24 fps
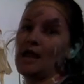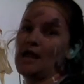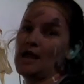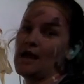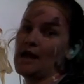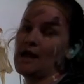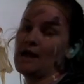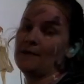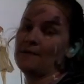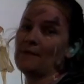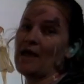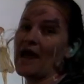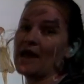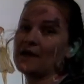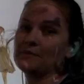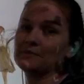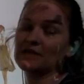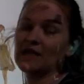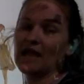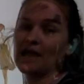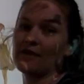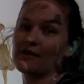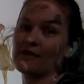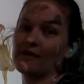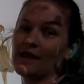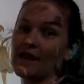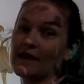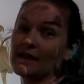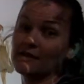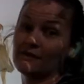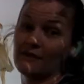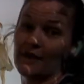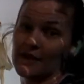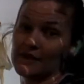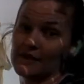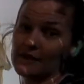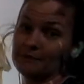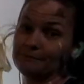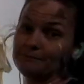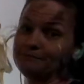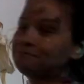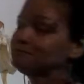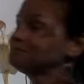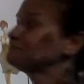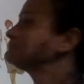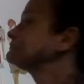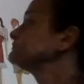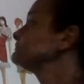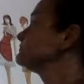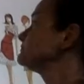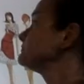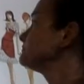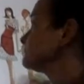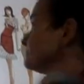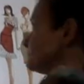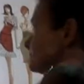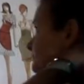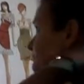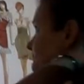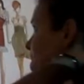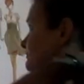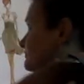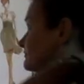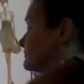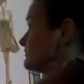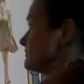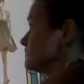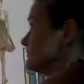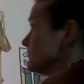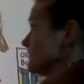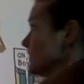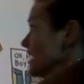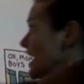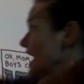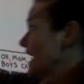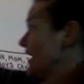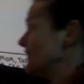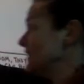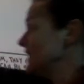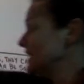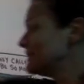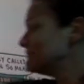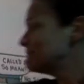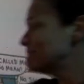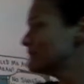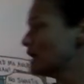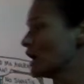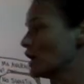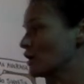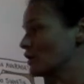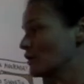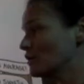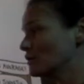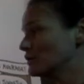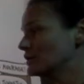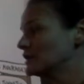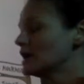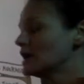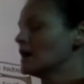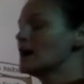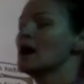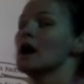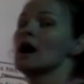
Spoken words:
add them together, and divide them. And then mode.